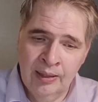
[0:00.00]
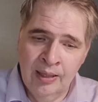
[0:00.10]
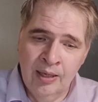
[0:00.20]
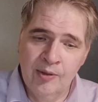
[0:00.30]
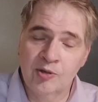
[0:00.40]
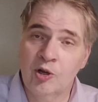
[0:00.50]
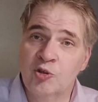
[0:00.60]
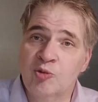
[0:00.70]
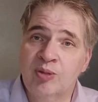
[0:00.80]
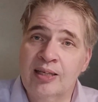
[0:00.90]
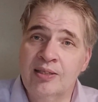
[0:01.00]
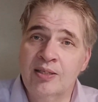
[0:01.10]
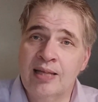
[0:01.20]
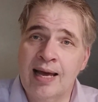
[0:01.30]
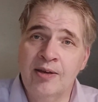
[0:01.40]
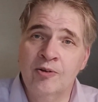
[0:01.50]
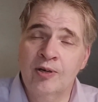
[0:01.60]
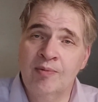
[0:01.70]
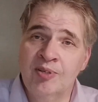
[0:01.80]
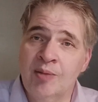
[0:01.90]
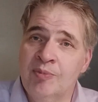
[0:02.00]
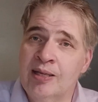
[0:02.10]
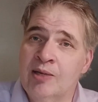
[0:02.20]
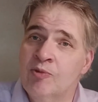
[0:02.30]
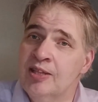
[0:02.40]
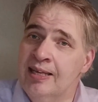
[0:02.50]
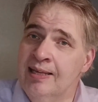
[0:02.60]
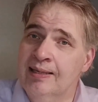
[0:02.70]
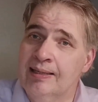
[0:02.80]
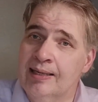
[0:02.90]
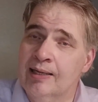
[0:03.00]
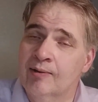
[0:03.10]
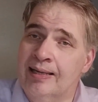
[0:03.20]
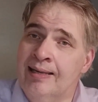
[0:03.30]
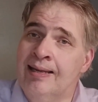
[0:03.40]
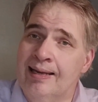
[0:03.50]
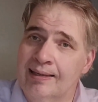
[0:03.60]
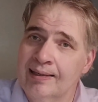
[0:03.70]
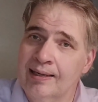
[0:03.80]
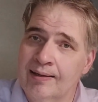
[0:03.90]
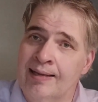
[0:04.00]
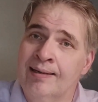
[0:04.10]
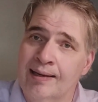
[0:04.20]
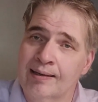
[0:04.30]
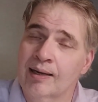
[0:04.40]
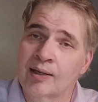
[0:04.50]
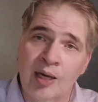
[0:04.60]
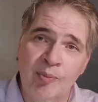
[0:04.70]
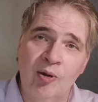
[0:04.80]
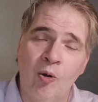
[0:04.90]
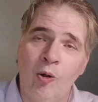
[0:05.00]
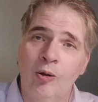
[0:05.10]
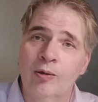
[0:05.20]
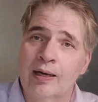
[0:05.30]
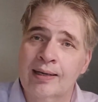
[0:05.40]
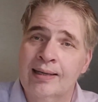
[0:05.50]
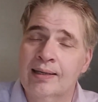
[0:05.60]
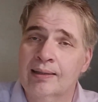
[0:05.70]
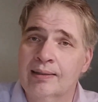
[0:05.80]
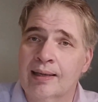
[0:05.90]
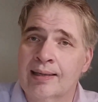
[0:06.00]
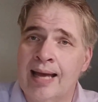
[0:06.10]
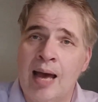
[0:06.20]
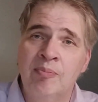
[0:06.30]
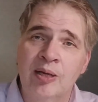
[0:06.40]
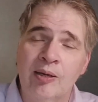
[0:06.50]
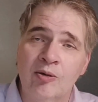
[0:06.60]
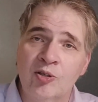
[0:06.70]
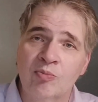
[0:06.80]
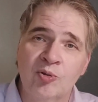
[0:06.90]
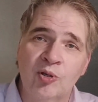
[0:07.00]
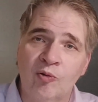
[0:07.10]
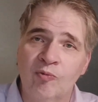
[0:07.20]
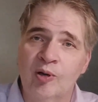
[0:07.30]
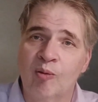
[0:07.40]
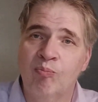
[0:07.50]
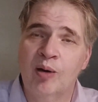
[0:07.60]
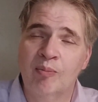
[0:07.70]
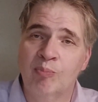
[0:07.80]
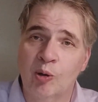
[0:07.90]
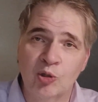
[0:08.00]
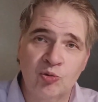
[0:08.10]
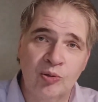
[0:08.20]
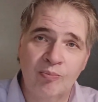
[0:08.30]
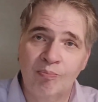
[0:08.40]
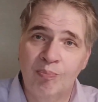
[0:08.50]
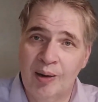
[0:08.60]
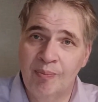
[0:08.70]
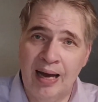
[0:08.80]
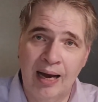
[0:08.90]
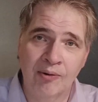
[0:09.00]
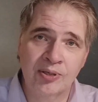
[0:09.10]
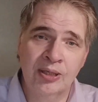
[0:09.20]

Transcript: There's also places that you could have something within, in a cubbyhole or a cabinet or some sort of a bonus room bump out.